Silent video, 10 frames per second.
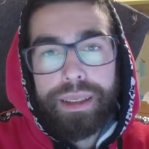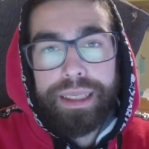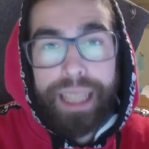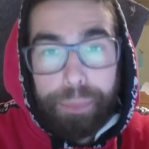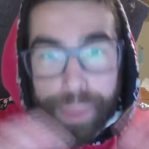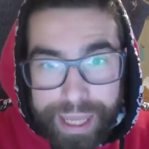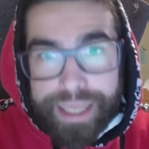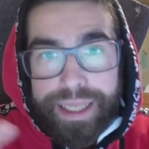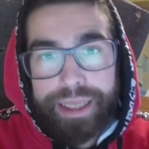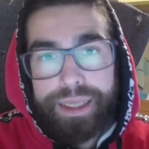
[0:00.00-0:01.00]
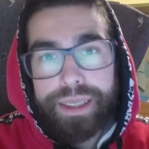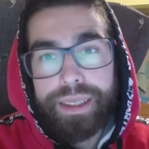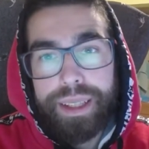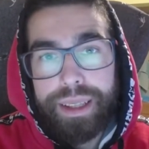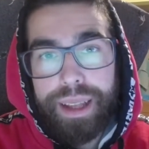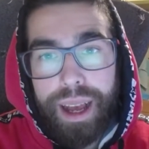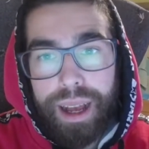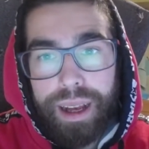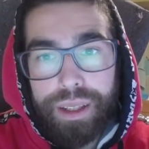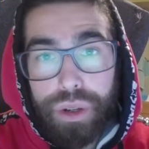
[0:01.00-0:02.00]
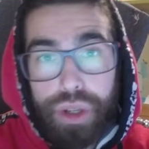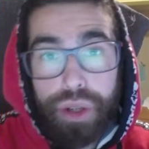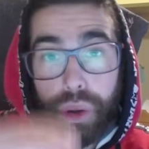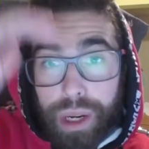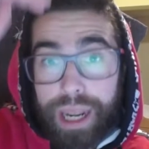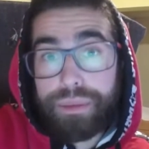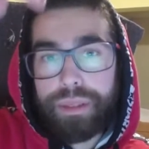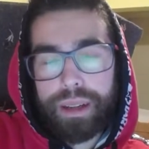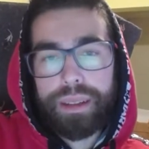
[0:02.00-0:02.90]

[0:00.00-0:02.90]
in that presence, in uh, your soul level.